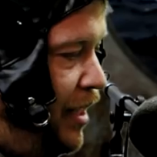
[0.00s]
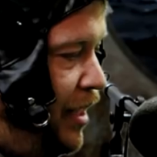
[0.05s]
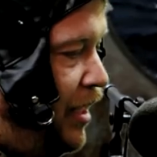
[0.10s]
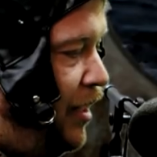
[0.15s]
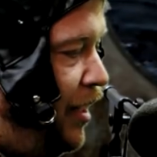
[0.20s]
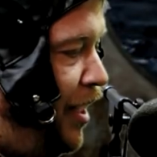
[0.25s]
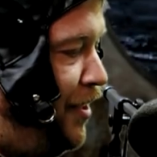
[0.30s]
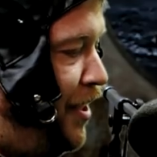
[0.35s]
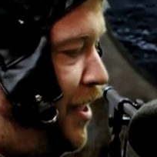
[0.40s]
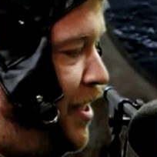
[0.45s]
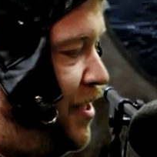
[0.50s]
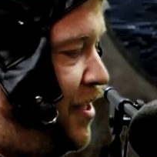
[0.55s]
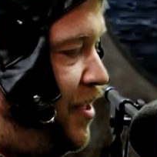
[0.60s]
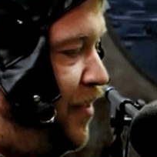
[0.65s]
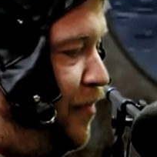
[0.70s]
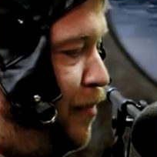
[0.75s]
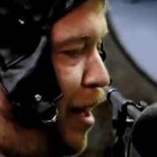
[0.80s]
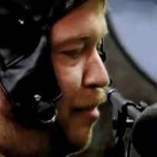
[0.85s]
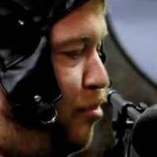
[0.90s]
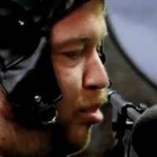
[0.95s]
The cleanliness
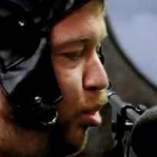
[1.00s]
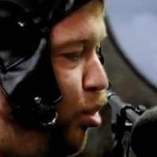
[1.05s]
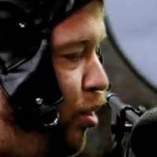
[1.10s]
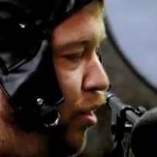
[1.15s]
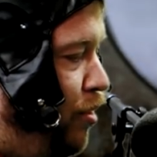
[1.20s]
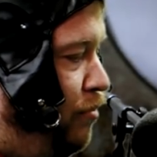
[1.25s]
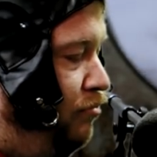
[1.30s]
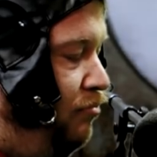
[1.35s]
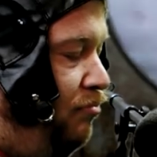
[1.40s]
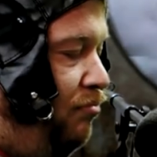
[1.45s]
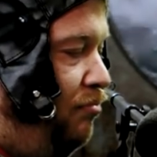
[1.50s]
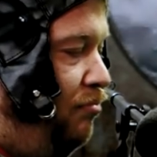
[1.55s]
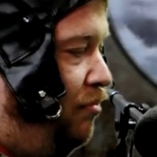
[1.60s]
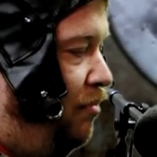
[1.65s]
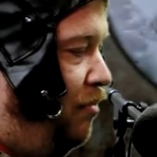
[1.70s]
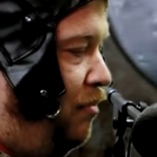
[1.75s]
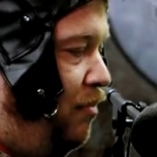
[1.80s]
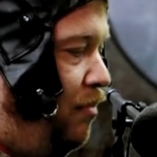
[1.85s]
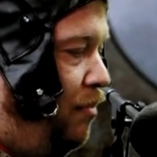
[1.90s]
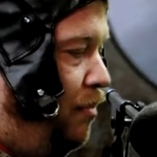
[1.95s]
of my board
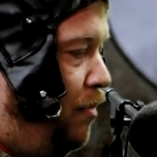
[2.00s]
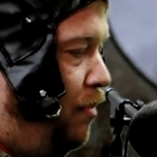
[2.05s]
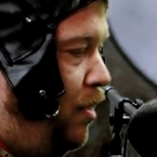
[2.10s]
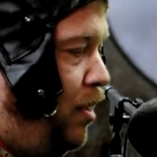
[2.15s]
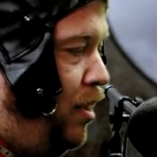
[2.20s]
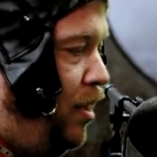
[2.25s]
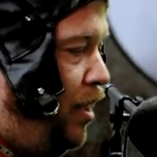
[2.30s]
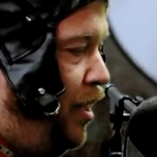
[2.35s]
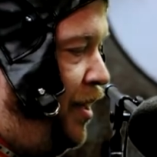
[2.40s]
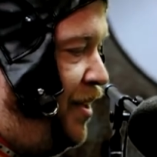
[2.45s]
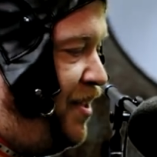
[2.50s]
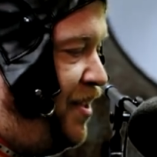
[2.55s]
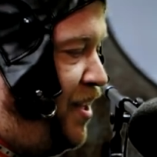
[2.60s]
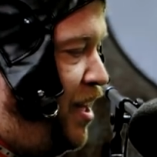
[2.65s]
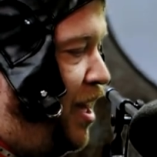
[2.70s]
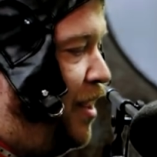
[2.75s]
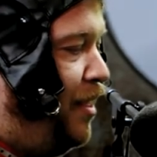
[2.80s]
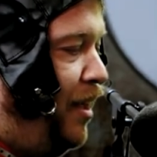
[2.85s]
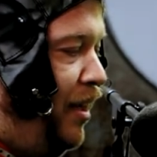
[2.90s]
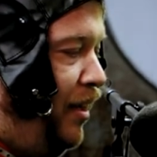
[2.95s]
is
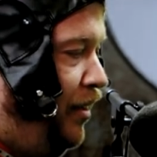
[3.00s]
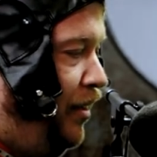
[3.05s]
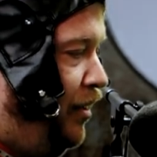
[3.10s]
nothing.